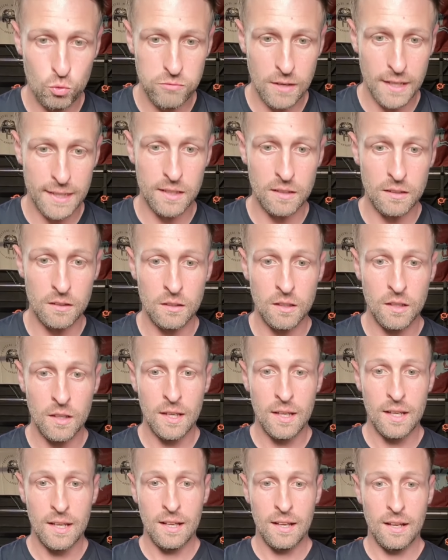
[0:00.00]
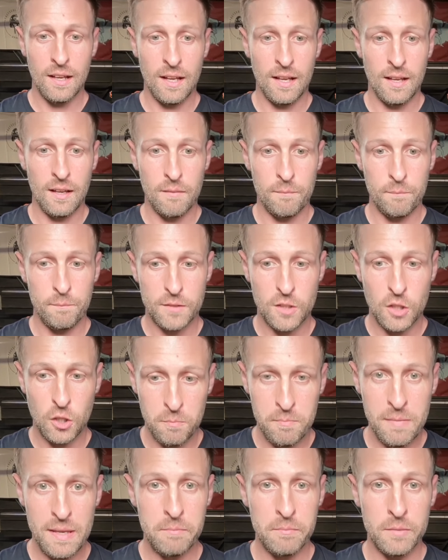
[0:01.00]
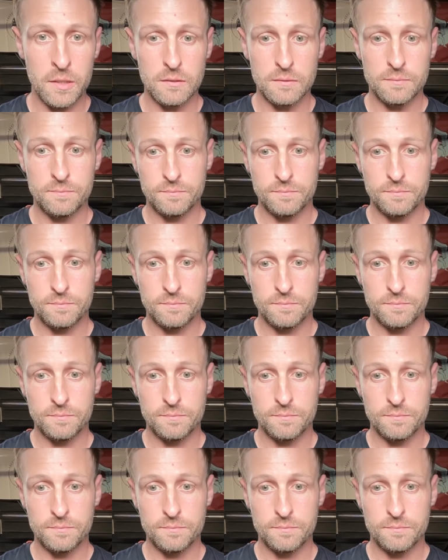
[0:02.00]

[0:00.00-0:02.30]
regular um, commitment.